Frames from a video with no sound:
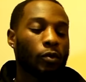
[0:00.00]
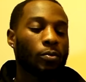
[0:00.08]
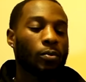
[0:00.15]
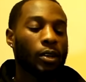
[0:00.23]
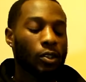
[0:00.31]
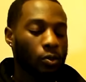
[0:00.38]
You
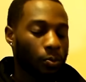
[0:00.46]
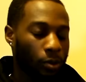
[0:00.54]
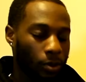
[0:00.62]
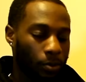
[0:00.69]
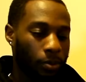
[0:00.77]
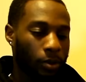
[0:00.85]
might as well
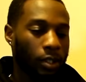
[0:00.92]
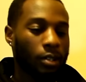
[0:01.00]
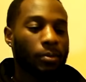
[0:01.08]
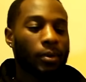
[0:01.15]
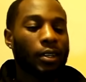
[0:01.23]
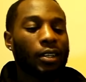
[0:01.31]
put a bullet
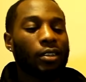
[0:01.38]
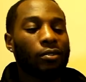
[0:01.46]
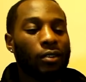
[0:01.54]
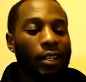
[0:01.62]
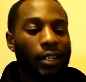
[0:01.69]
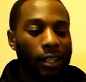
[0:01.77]
in my head
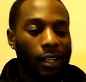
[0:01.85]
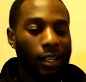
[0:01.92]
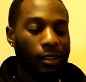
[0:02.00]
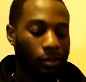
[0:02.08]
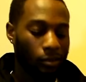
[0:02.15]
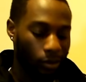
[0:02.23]
right
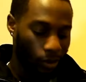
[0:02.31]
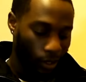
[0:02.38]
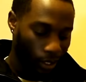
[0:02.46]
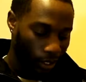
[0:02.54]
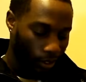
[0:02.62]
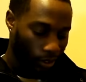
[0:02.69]
now. You know
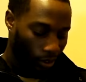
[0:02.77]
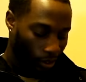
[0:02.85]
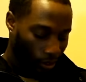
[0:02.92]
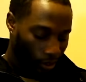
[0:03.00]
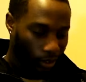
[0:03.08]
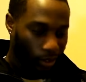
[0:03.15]
I ain't talking.